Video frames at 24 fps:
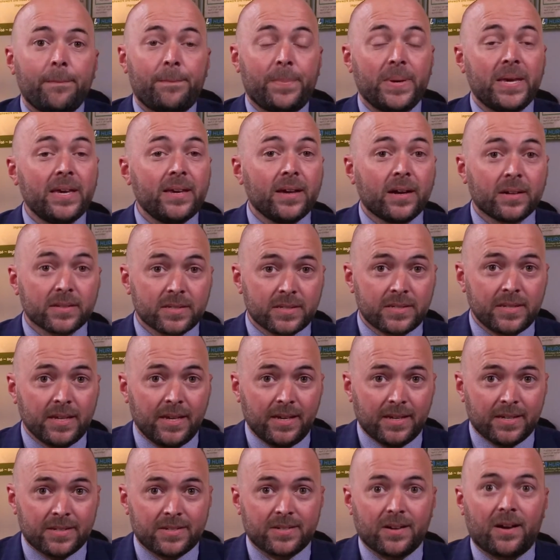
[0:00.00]

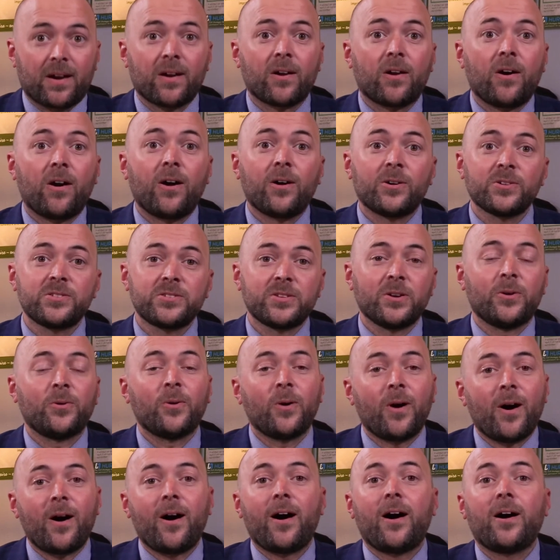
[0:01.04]
PLCs are also
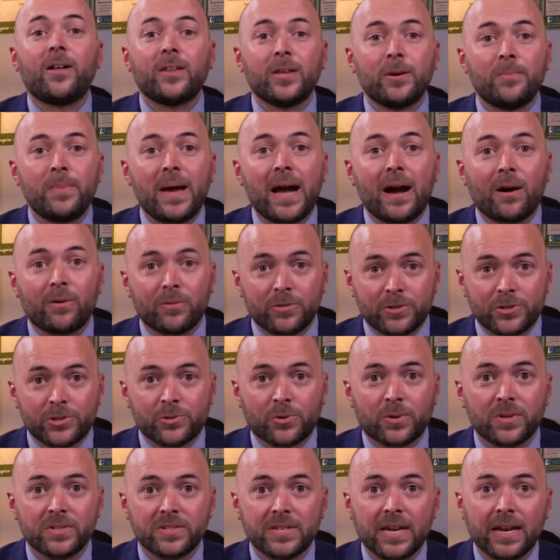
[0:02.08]
all about
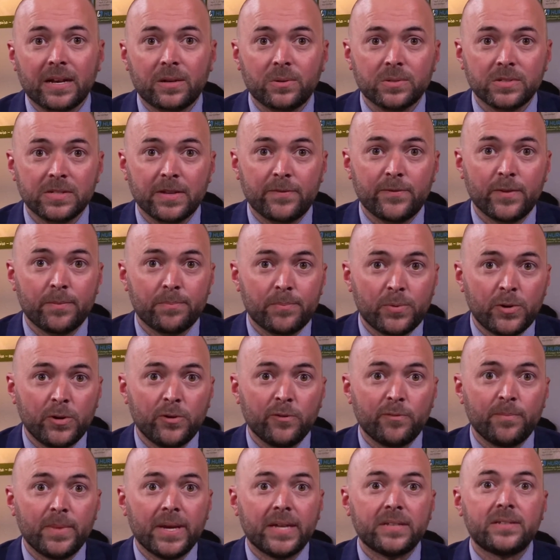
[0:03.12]
short cycles of
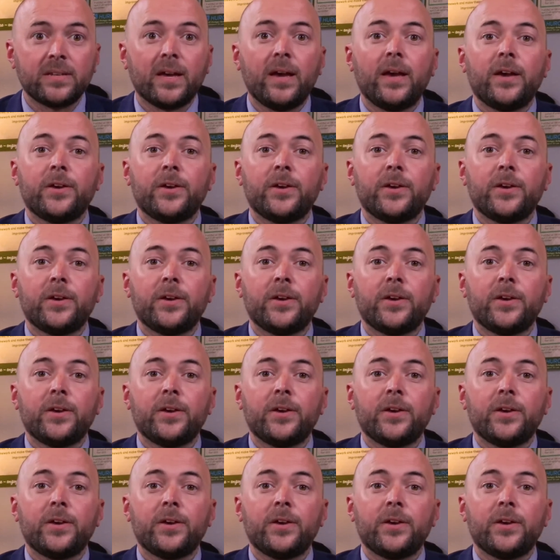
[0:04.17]
improvement.